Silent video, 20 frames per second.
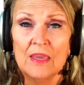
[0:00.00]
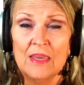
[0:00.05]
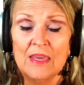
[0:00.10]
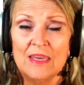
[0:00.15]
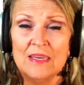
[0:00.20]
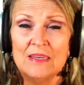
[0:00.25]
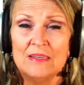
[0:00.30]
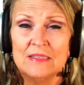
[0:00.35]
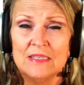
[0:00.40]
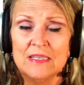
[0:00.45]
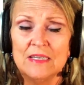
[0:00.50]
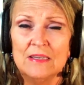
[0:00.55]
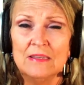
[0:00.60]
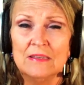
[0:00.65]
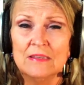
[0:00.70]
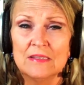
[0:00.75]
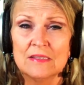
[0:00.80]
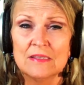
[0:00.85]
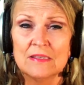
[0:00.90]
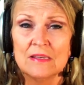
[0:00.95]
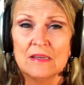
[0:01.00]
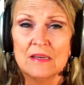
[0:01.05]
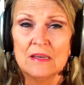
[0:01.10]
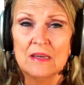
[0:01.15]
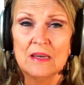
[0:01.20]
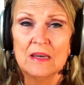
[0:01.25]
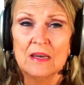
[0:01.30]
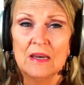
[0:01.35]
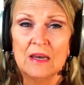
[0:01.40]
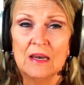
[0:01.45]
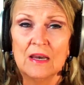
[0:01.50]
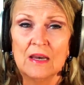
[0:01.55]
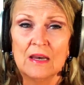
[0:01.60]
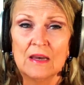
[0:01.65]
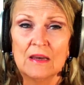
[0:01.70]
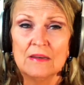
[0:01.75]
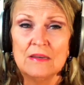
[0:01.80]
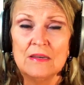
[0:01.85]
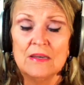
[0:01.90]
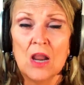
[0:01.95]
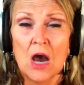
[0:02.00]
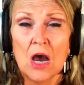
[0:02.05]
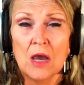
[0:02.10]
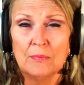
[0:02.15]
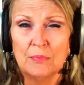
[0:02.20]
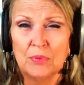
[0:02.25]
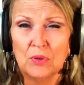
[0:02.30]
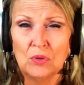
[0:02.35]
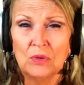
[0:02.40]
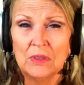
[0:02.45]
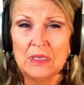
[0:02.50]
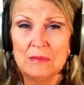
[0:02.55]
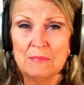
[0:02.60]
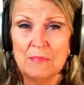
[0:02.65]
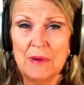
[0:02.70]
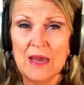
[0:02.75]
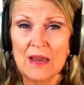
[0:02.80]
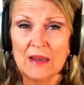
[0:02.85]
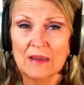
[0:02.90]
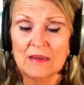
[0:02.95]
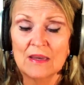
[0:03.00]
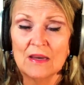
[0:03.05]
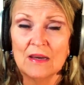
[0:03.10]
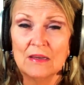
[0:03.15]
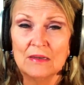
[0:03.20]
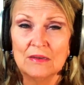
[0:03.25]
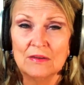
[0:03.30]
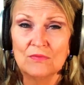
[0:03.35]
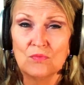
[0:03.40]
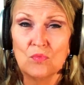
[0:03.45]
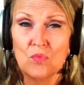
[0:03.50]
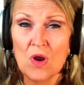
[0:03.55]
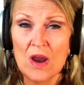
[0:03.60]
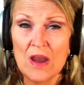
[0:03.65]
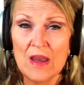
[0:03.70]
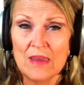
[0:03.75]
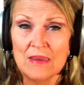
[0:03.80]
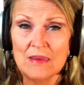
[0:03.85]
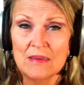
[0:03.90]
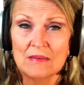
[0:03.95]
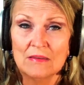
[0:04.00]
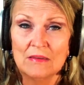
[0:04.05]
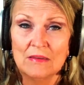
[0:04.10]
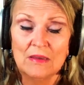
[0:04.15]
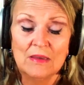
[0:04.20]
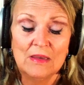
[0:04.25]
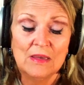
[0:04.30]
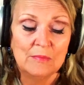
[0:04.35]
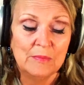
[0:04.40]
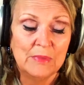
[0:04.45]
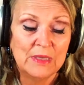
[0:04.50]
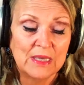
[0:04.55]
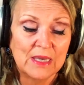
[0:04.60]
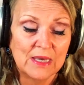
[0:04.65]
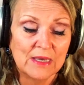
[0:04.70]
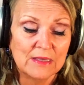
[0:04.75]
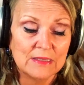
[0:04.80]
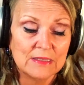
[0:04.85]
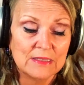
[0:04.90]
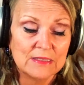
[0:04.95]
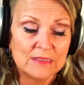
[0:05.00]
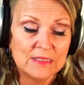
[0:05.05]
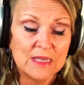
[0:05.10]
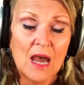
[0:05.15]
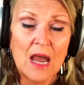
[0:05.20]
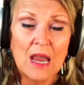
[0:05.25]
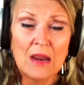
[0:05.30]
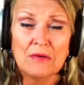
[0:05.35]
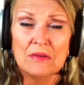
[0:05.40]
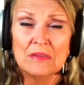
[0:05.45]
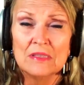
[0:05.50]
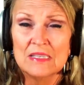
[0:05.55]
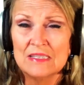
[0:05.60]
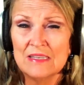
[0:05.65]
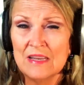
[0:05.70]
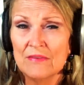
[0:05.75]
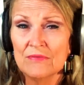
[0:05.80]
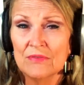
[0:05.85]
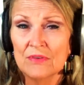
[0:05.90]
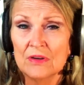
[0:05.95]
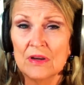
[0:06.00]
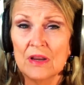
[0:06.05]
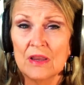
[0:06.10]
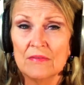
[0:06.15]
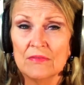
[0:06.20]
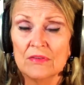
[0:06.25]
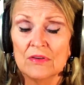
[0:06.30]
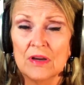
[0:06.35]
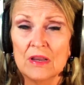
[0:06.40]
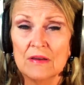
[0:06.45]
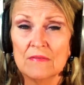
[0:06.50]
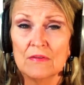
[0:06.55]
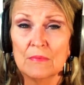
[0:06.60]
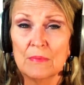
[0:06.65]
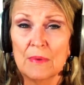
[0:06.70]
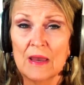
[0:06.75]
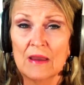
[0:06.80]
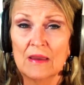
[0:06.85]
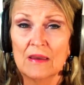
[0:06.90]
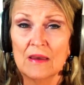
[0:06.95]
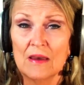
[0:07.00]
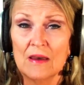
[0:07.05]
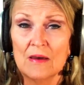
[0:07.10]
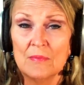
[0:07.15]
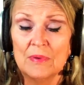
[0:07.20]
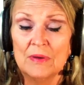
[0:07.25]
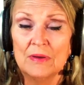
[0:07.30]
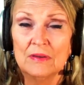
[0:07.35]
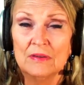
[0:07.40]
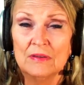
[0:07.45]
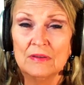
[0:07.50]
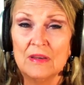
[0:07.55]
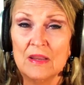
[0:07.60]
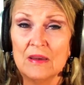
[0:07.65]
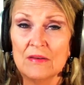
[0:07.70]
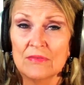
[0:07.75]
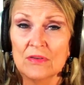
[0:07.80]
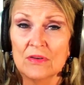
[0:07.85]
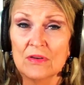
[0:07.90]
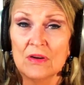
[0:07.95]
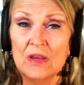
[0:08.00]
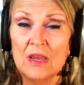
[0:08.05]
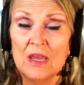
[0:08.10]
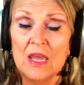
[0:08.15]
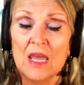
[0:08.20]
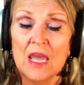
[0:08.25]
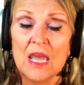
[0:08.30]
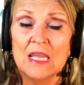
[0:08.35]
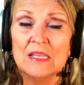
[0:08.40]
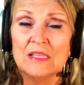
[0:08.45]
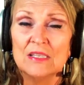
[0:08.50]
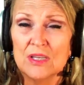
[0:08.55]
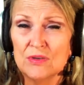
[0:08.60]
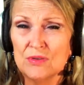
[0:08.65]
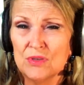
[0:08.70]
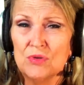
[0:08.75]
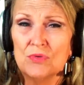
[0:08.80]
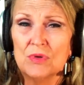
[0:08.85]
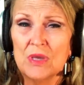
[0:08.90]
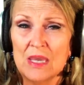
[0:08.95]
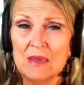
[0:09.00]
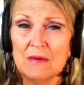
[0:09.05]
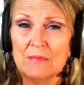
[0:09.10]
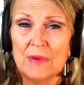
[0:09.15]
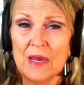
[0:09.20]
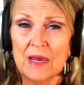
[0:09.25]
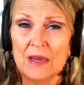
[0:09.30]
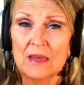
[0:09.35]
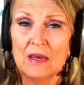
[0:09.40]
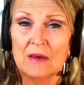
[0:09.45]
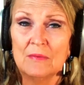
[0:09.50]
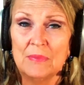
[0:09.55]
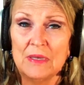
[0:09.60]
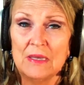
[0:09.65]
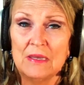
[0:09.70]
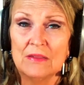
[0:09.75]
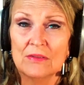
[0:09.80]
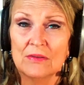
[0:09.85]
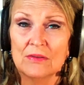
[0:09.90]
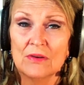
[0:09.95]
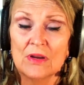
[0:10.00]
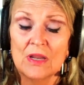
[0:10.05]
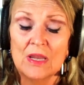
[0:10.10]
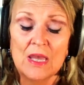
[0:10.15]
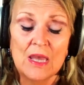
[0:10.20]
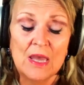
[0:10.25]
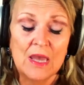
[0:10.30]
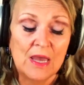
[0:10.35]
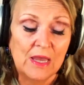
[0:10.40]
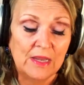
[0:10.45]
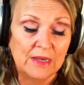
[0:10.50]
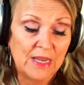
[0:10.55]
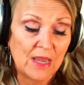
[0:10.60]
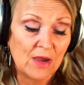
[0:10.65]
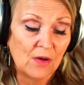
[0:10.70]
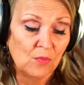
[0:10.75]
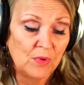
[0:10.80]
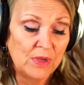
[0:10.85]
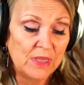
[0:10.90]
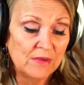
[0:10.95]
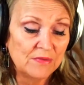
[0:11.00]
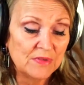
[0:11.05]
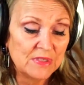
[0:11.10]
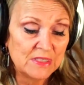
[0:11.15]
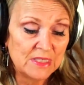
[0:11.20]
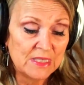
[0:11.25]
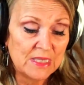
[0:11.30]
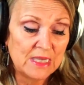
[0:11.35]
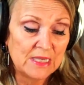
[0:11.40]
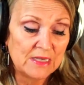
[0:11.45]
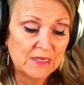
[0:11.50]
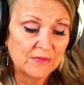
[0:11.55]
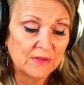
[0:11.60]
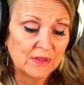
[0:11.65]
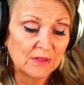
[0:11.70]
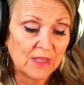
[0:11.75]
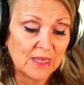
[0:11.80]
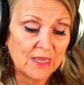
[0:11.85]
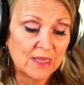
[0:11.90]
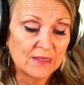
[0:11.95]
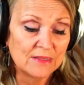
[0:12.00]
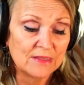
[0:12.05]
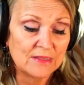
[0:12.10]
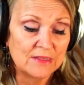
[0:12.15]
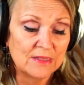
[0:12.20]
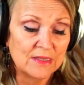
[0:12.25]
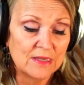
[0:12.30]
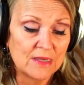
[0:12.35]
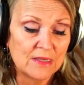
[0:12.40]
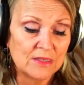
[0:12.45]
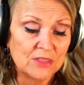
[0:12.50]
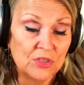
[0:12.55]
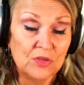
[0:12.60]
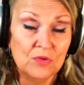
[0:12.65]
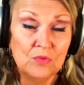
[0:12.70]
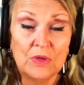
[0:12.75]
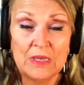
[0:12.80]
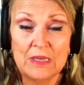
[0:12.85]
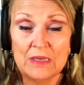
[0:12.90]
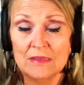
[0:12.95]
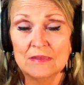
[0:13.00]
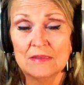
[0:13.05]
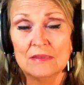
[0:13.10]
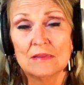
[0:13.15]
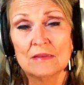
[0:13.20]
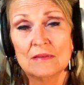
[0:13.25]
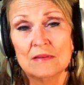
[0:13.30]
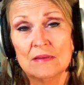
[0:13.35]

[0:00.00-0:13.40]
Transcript: intense, not pulling back kind of way, because tyrants never back up, never. And so you can't back up either. Now, we have seen in the last 2 weeks